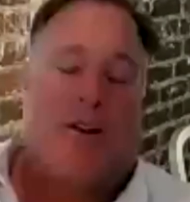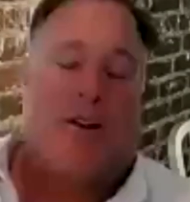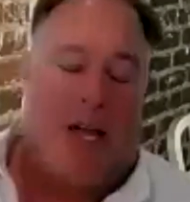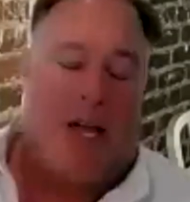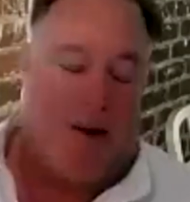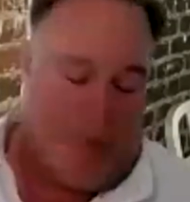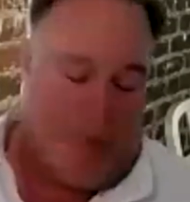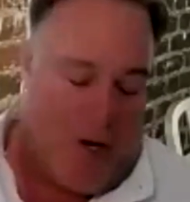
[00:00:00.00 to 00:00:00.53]

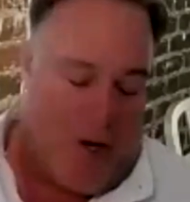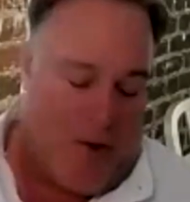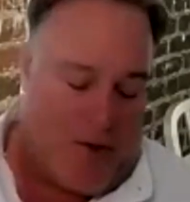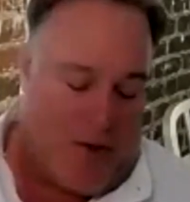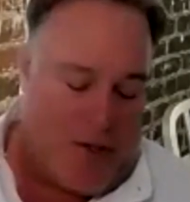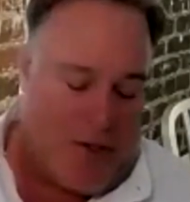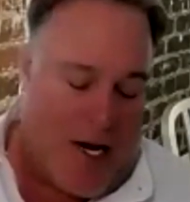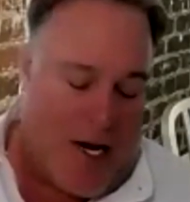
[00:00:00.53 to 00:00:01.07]
they
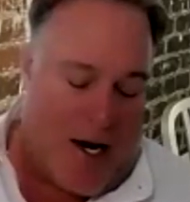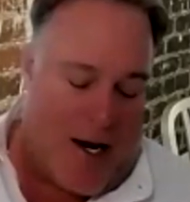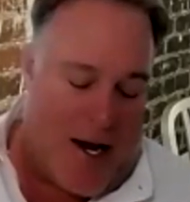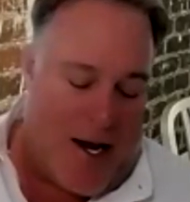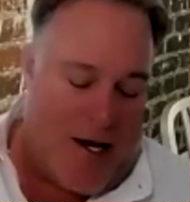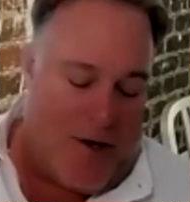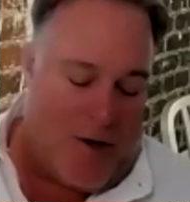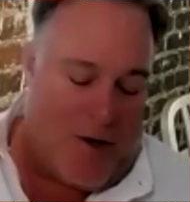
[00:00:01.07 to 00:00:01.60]

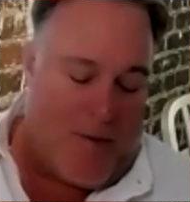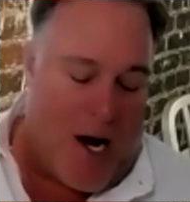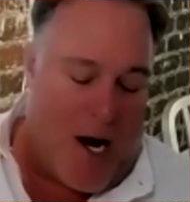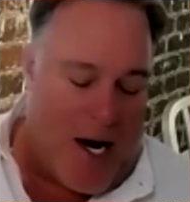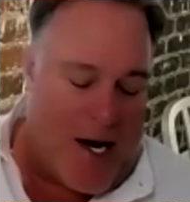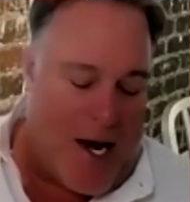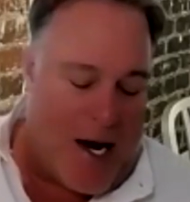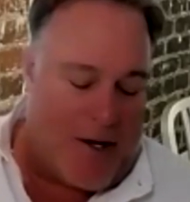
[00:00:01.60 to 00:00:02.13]
in your
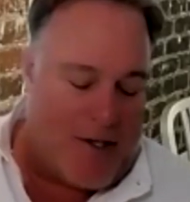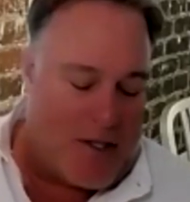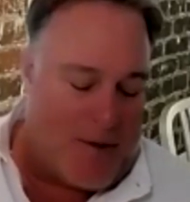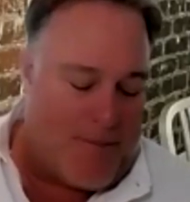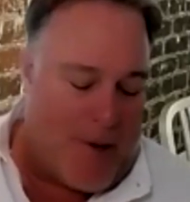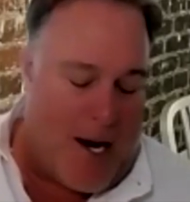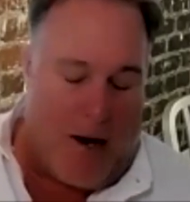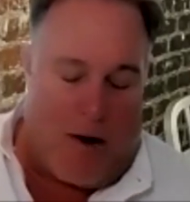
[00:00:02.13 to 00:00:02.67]
mind, how does the
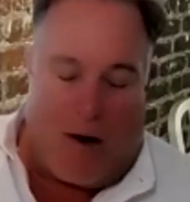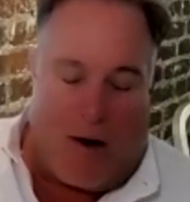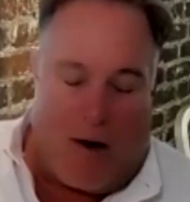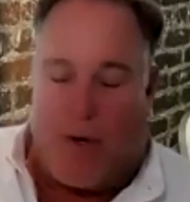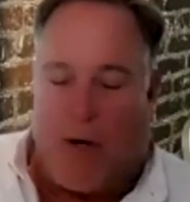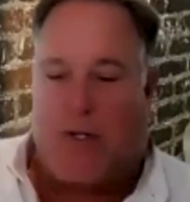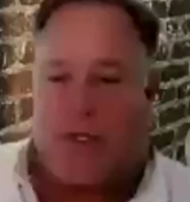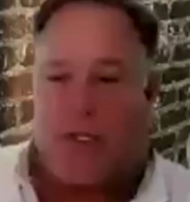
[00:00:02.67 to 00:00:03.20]
buyer
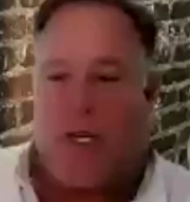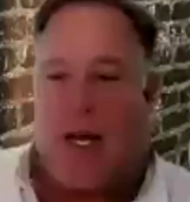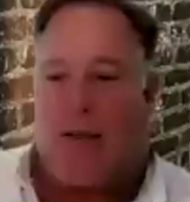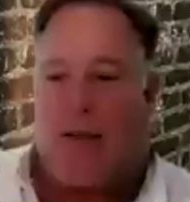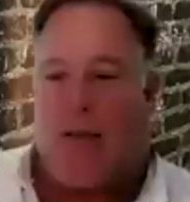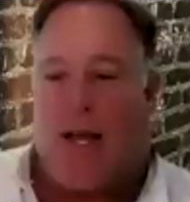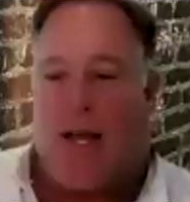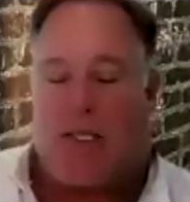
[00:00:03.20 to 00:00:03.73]
approach debt
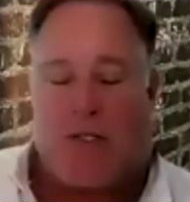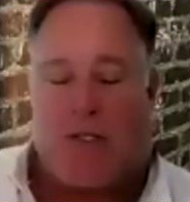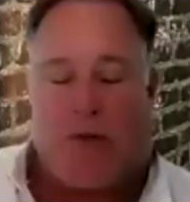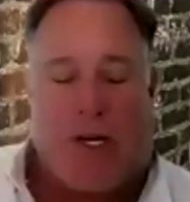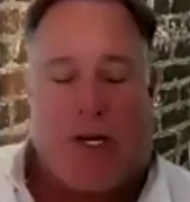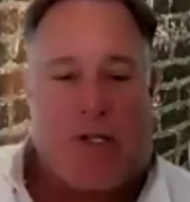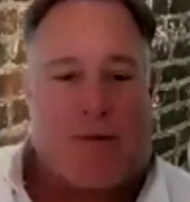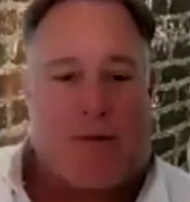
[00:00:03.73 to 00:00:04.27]
in that
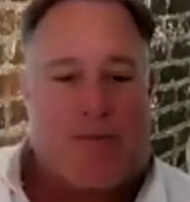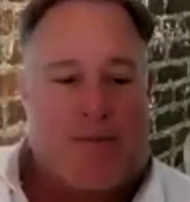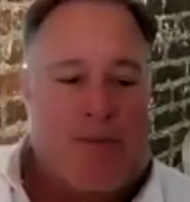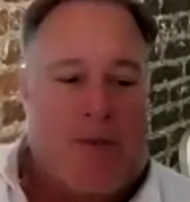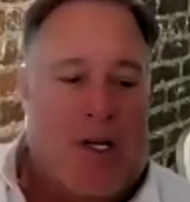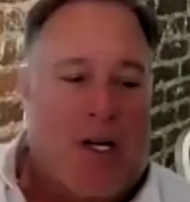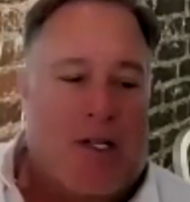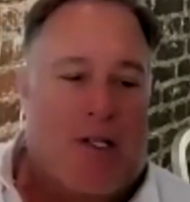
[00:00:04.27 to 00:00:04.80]
situation?
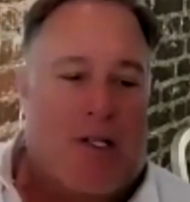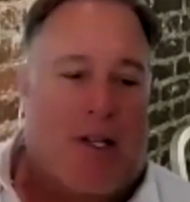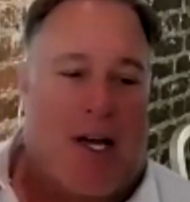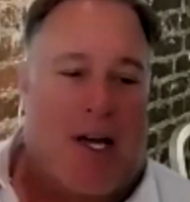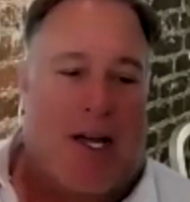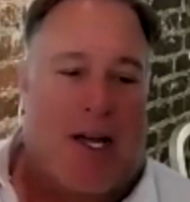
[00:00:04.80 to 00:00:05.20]
Do they?